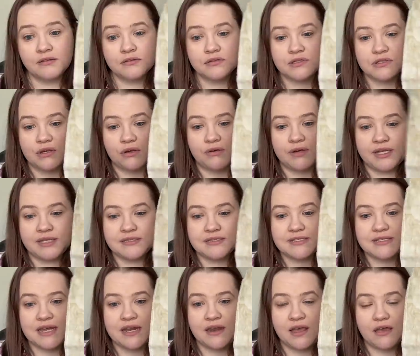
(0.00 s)
so
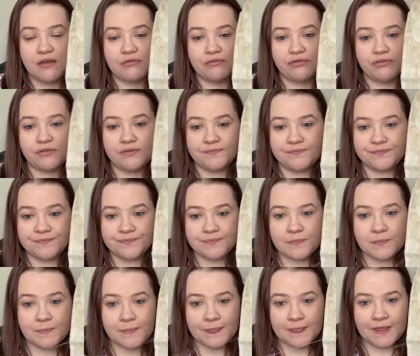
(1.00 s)
instead of
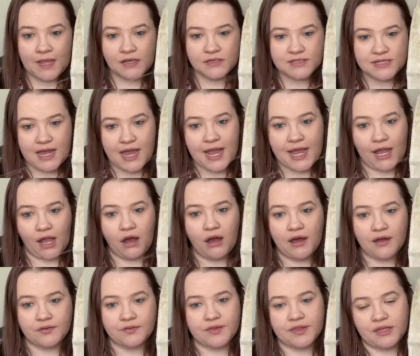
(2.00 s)
tying
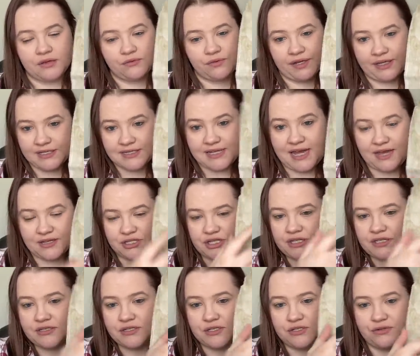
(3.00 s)
off and then
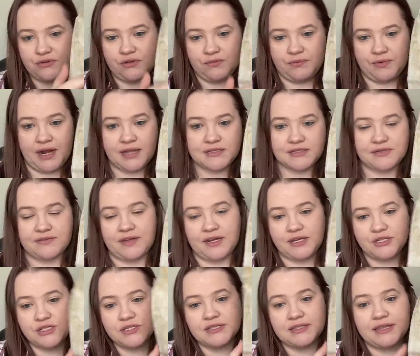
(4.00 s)
reattaching to do the rest of it
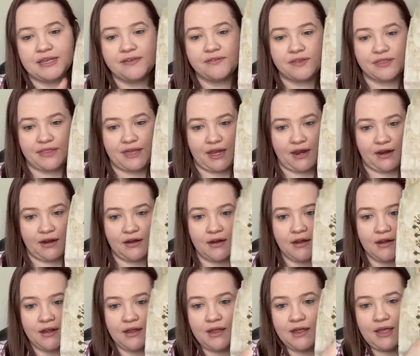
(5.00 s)
I just leave it there
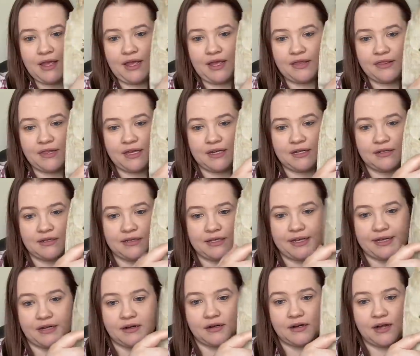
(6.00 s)
and then
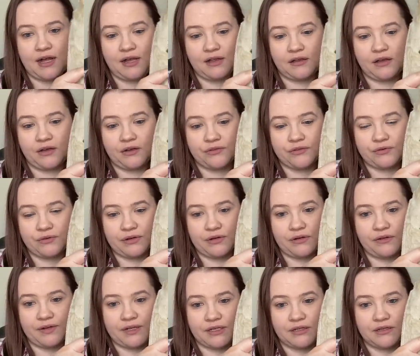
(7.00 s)
later I'll go
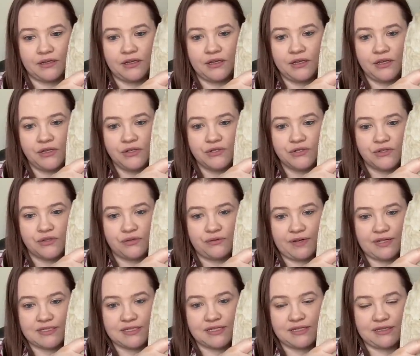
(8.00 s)
through and do the
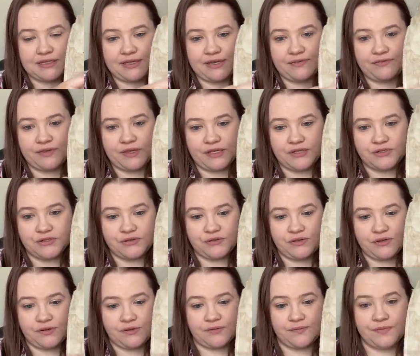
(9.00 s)
rest of the leaf and then do
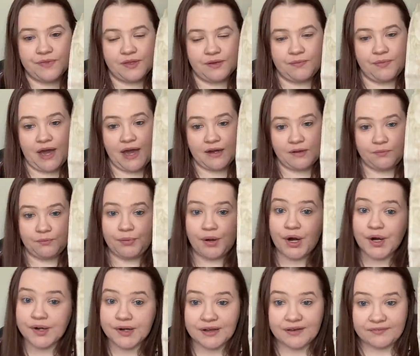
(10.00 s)
the, the bottom
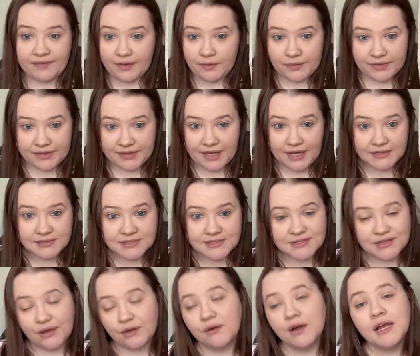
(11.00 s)
part of it with that.
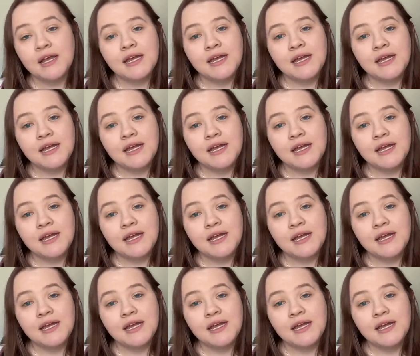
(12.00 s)
So